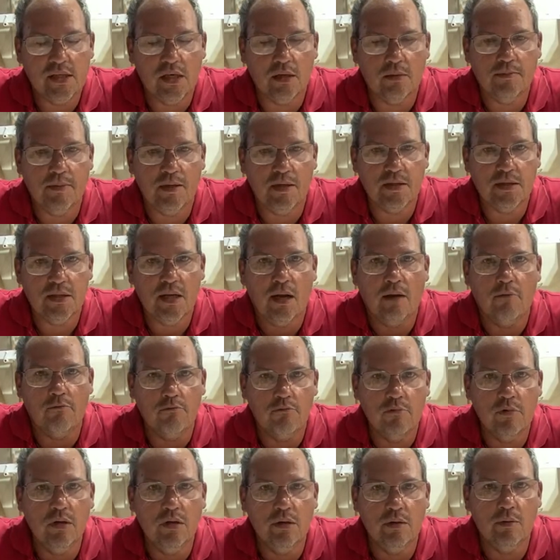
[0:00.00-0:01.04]
airplanes that I
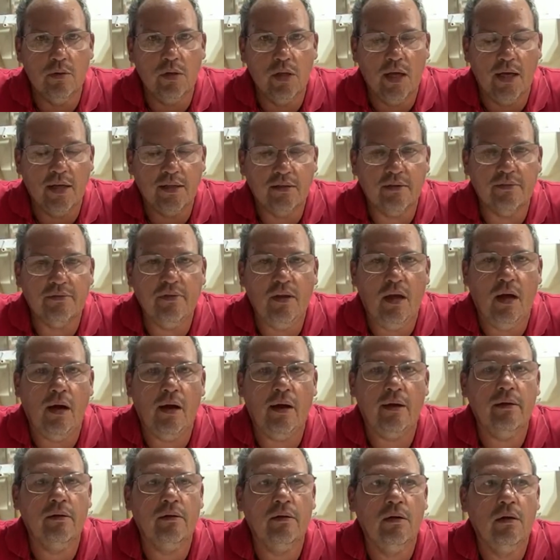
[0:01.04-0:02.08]
really would like to fly.